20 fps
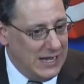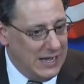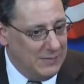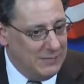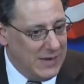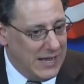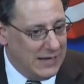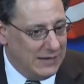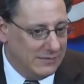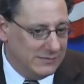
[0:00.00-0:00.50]

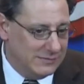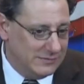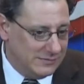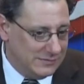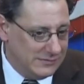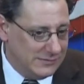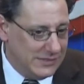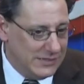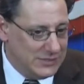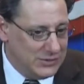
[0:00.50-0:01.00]
I'm
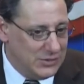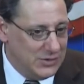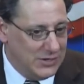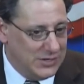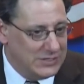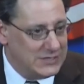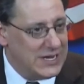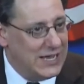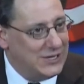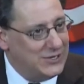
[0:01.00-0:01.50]
not
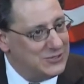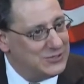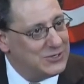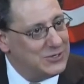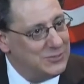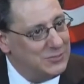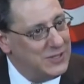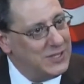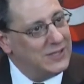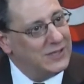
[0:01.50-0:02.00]
as good
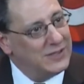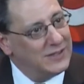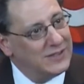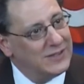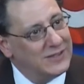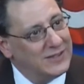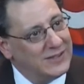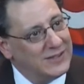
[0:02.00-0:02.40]
as I used to be.